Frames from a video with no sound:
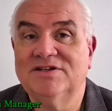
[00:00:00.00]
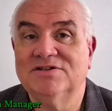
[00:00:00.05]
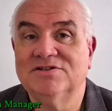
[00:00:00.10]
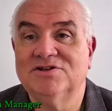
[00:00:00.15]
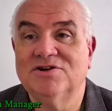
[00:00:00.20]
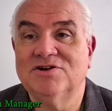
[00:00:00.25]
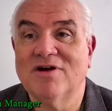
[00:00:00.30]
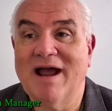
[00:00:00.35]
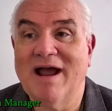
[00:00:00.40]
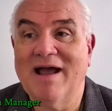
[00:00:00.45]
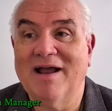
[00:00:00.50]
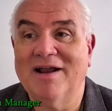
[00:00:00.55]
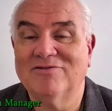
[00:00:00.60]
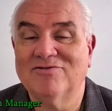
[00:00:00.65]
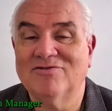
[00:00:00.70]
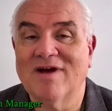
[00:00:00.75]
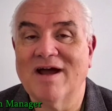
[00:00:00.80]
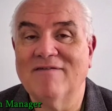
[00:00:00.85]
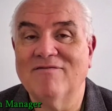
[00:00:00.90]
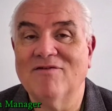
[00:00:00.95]
to
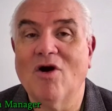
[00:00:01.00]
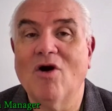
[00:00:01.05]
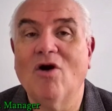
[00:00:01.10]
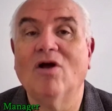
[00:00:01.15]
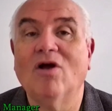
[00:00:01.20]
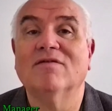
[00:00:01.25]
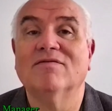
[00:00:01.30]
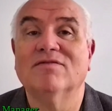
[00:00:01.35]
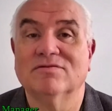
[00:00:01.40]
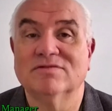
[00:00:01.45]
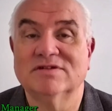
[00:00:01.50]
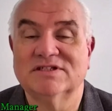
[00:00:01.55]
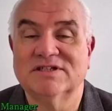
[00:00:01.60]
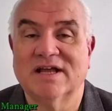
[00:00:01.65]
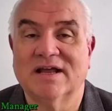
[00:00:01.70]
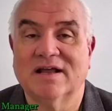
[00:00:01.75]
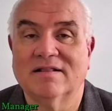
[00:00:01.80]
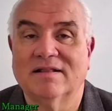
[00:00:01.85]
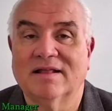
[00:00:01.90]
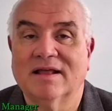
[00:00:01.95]
drive all of the
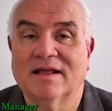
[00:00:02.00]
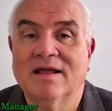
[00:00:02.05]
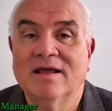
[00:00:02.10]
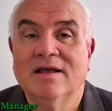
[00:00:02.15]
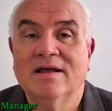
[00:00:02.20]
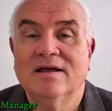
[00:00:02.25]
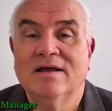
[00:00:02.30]
recycling